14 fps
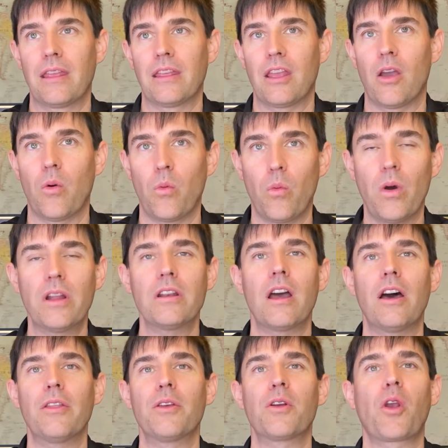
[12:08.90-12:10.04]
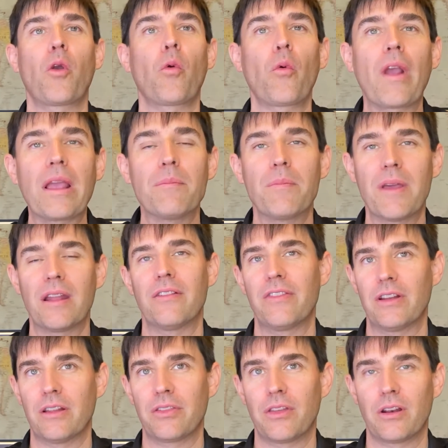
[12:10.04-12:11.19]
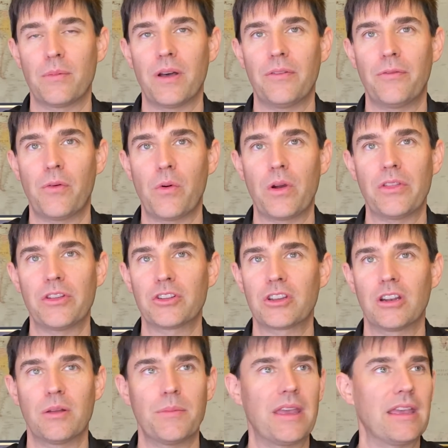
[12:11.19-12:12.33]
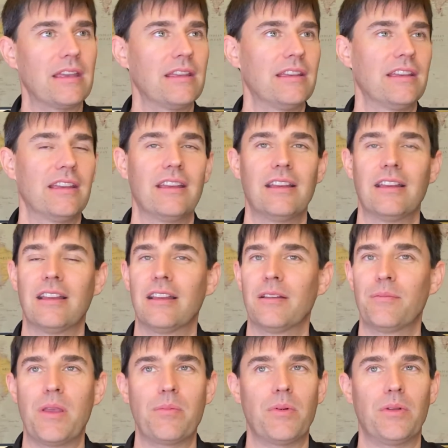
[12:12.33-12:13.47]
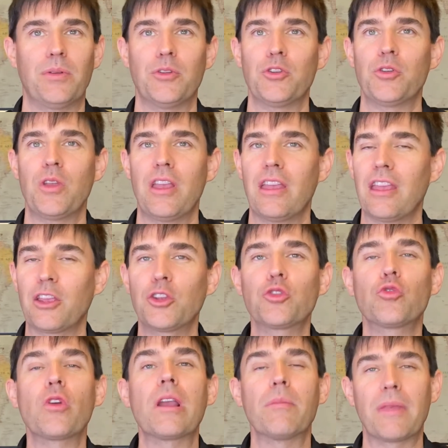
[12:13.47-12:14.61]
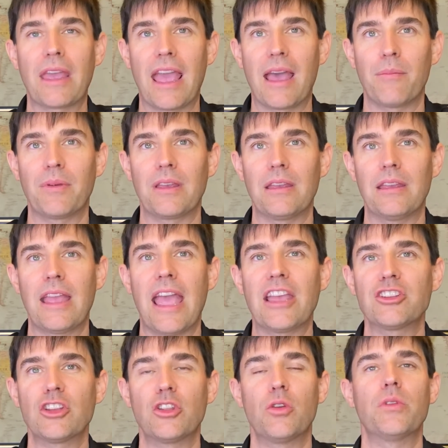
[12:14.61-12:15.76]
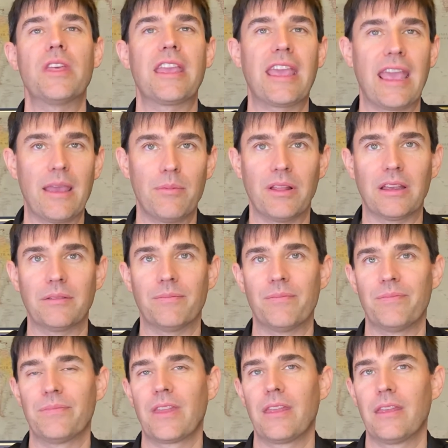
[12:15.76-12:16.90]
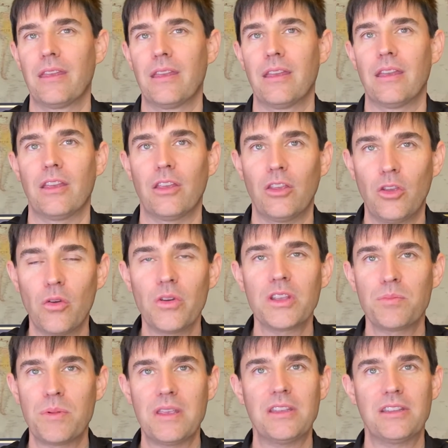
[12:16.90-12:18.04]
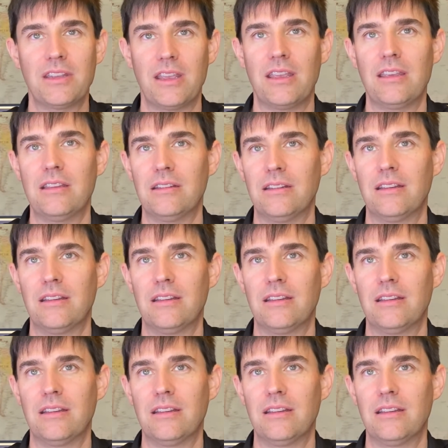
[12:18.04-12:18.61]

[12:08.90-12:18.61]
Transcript: One other great benefit of Thunderbolt 4 that's going to make people extremely happy has to do with the cabling. USB-C